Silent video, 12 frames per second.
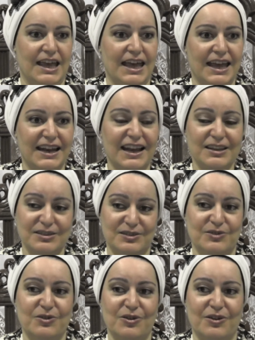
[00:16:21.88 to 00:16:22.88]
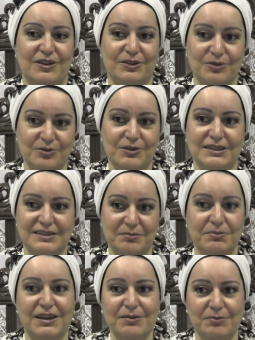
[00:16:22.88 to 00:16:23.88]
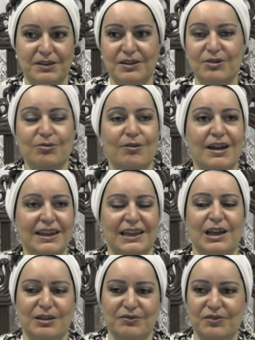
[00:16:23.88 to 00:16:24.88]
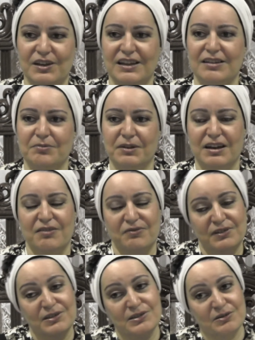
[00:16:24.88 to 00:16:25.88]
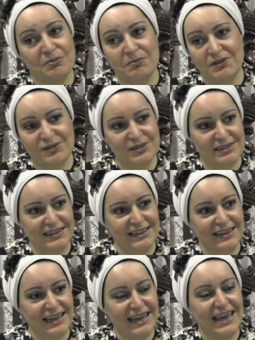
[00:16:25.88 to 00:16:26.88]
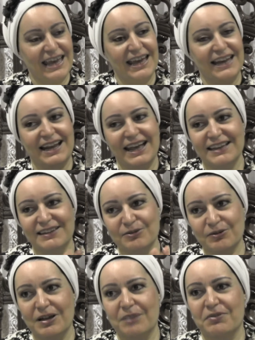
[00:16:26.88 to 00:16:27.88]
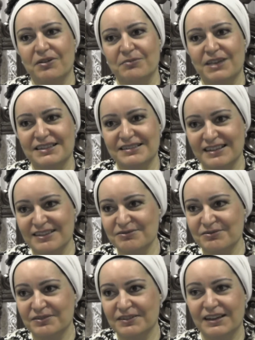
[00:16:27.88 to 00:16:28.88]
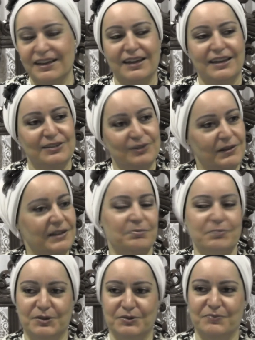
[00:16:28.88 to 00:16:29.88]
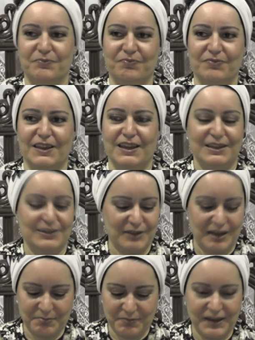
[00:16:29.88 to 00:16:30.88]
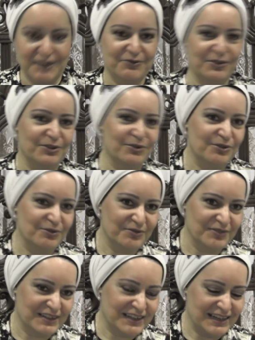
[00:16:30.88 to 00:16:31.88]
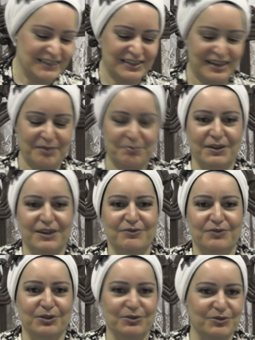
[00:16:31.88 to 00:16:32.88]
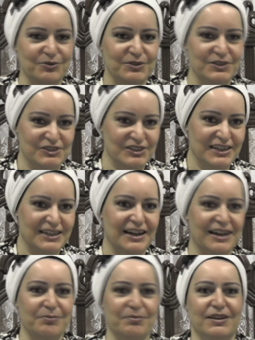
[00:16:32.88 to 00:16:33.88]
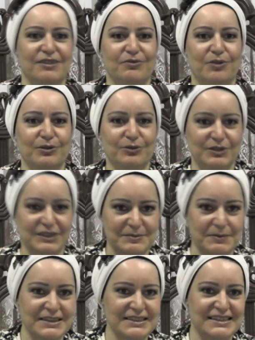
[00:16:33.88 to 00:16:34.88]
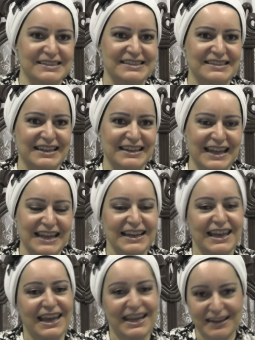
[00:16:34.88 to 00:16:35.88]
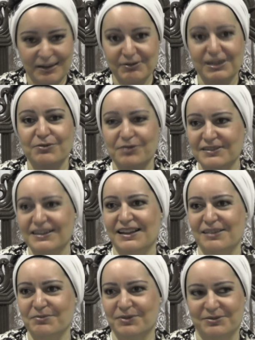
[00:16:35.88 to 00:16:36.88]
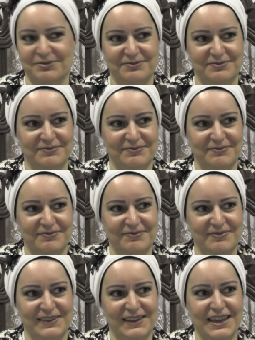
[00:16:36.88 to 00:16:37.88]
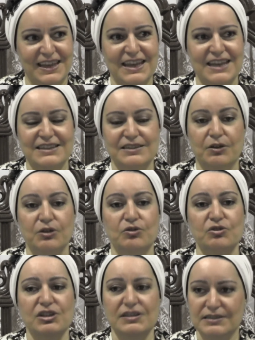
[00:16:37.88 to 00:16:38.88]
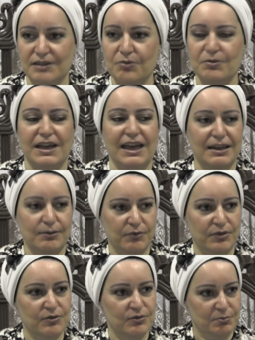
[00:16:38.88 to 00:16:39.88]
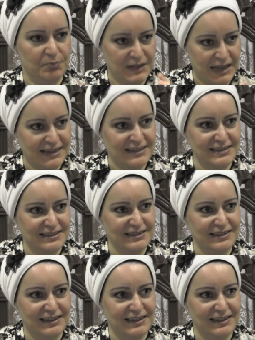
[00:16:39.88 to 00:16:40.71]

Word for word: and I saw you as a baby crying out for help and I felt so mercy and I took upon myself to help you. Mm. So I paid for your orphanage and I paid for your tuition and I paid for all your expenses, this and that, and I really want to help you. Mm-hmm. So you just go ahead with your plans